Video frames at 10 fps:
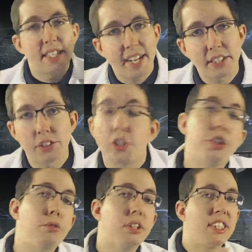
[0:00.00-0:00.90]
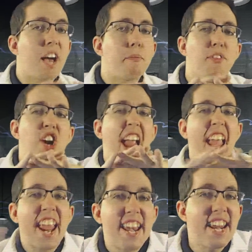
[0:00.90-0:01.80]
Next turn you can tap for
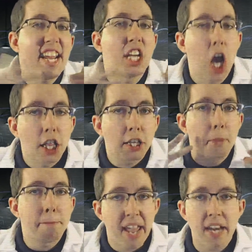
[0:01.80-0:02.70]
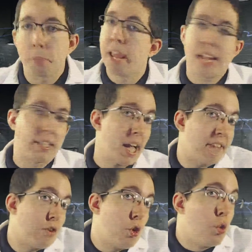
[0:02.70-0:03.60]
any color mana, pay a
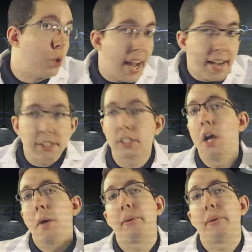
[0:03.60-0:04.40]
life, who cares?